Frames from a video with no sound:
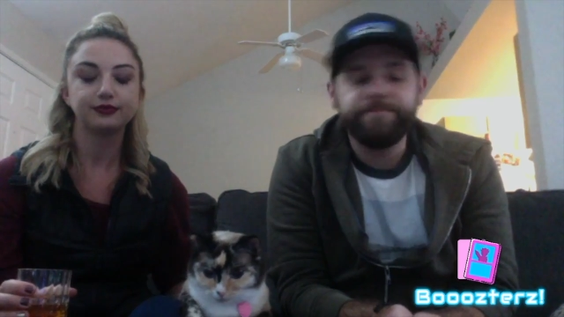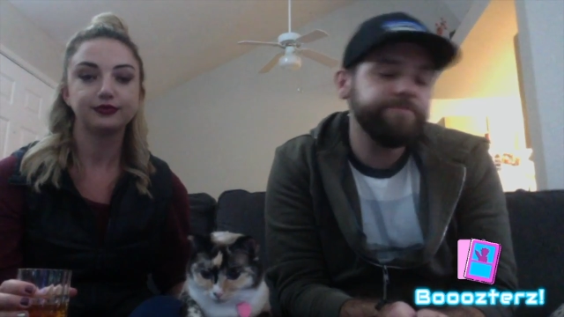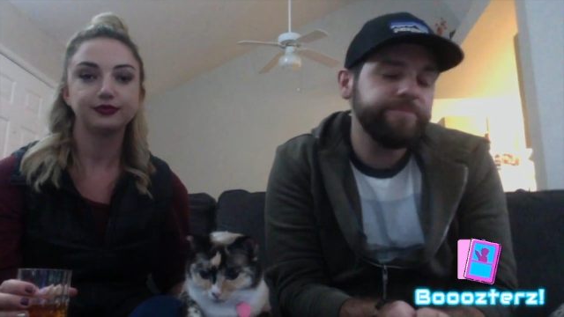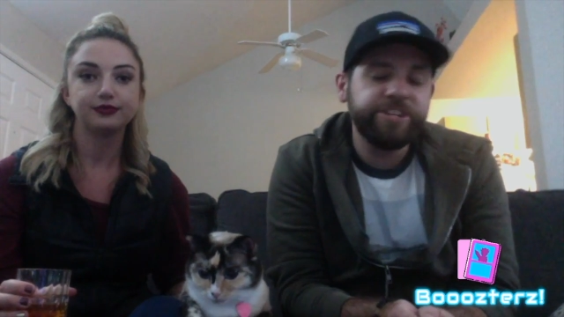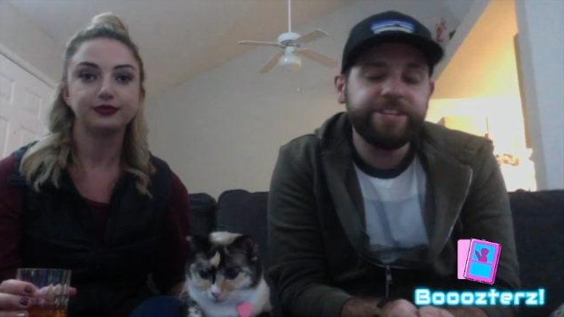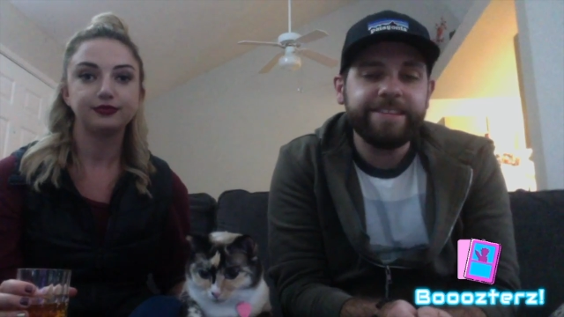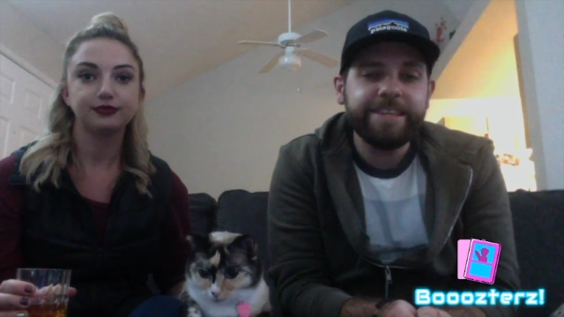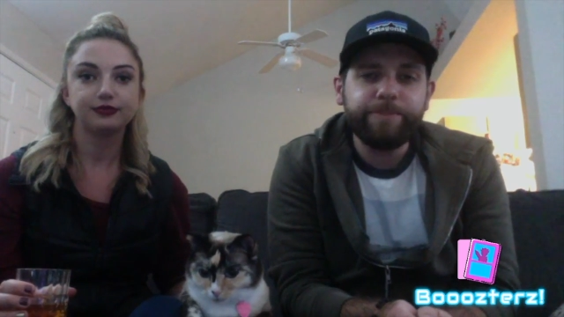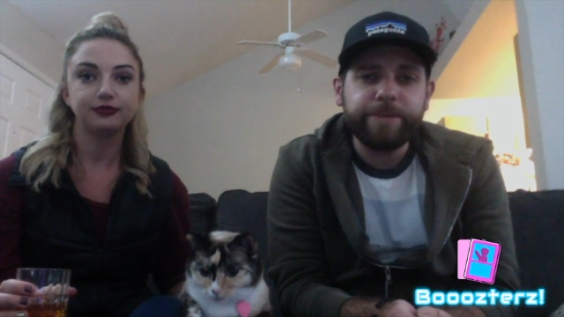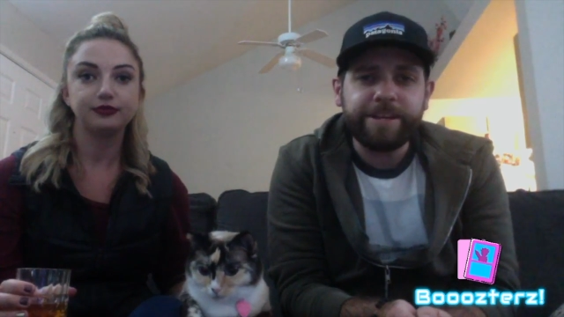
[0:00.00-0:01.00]
Speaker 1: she's
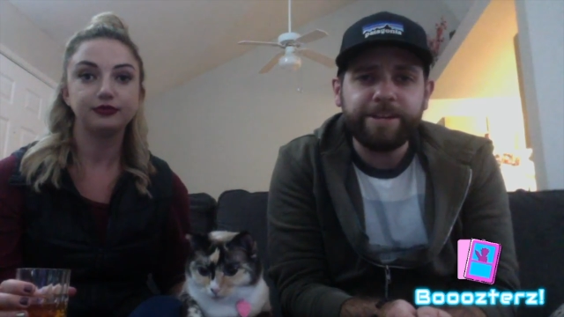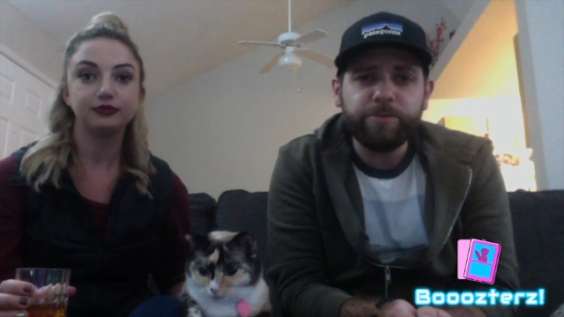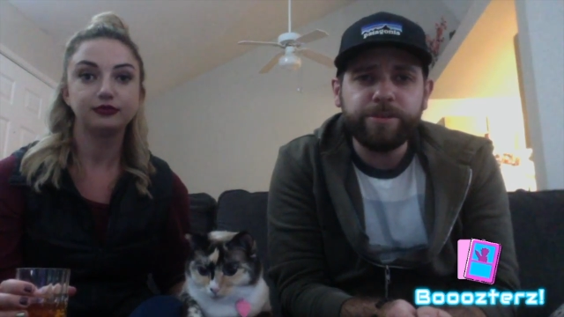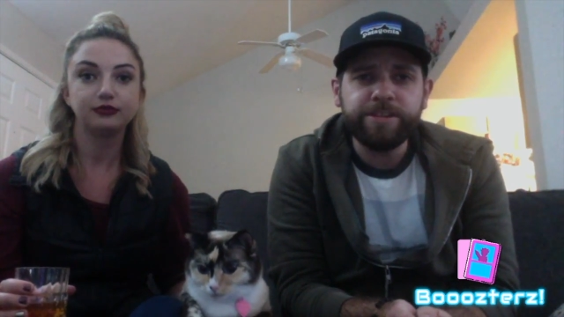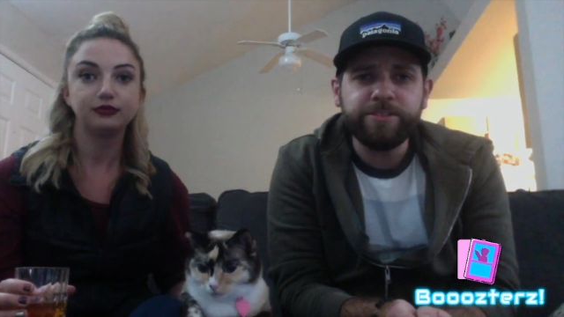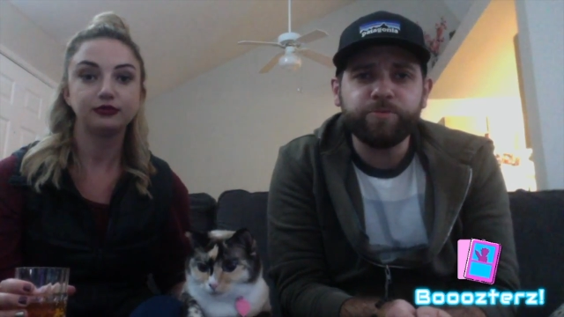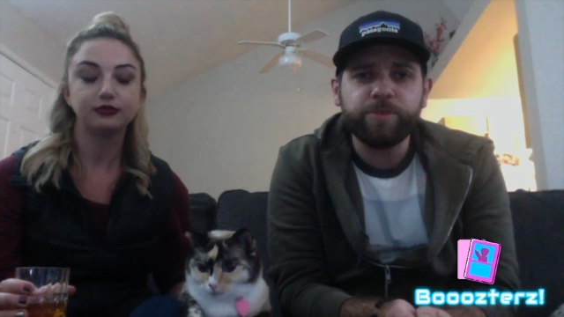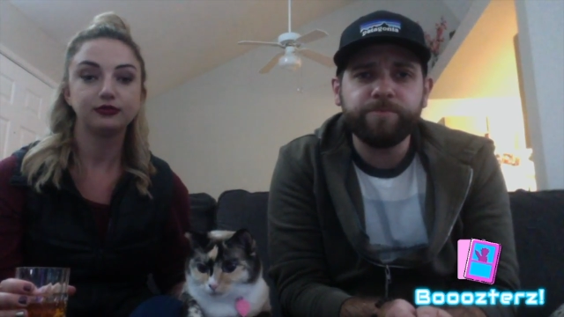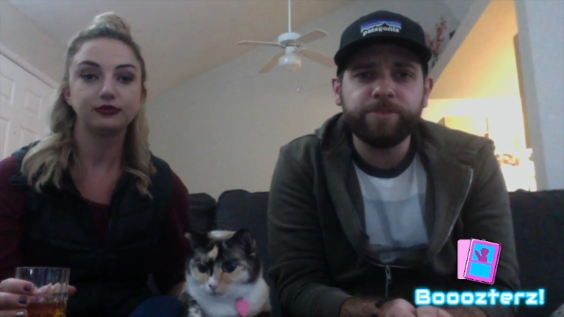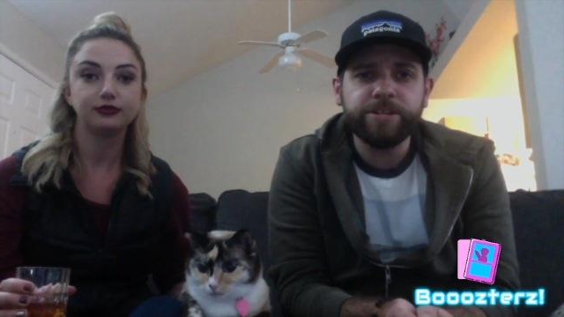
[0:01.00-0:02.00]
sleeping. I don't want to
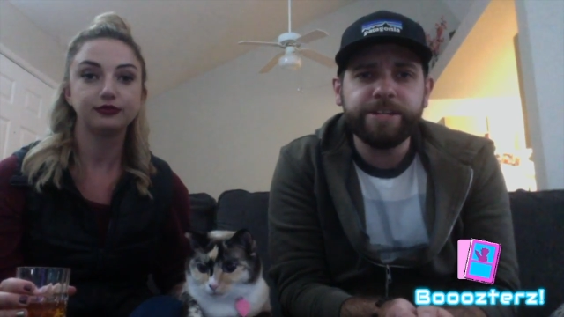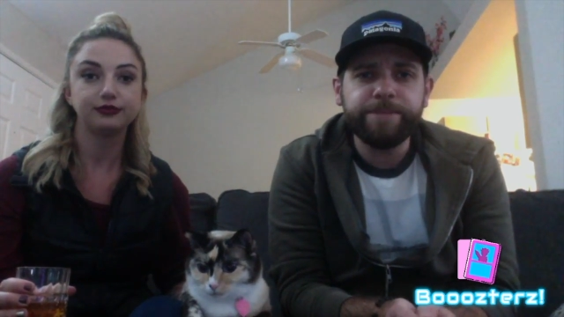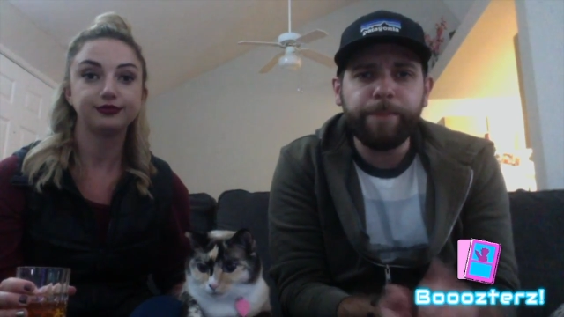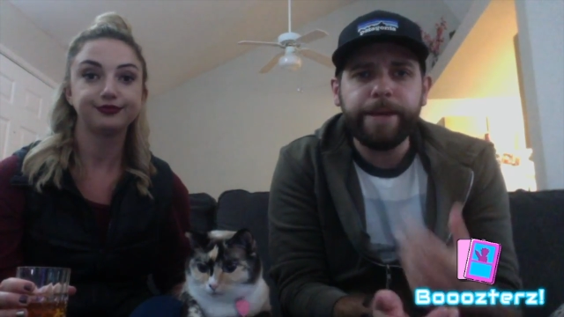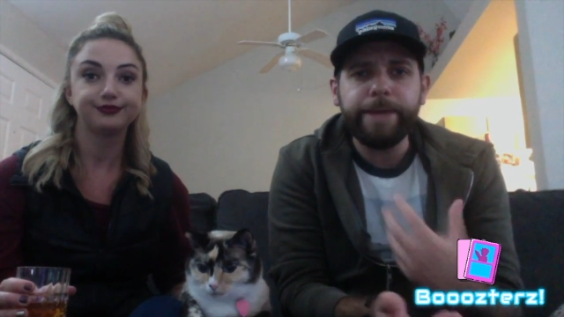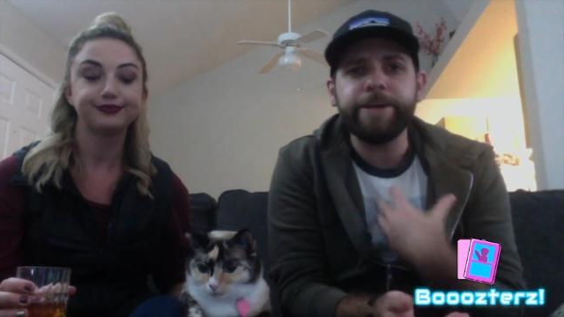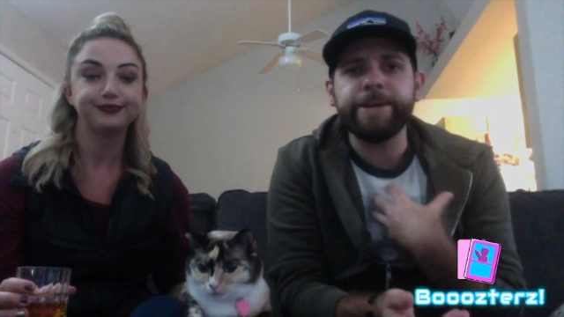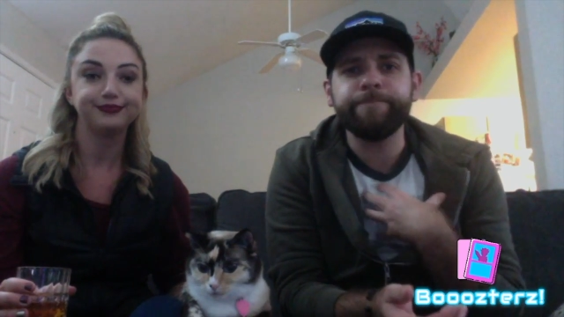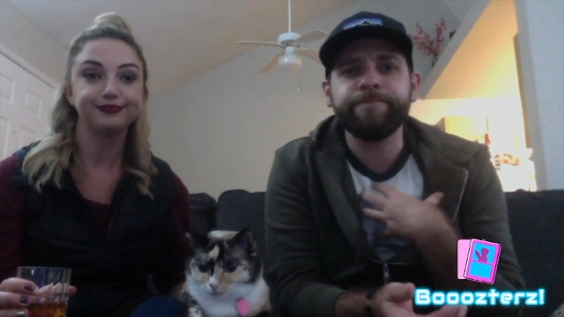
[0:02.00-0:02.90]
disrupt her. She's my baby.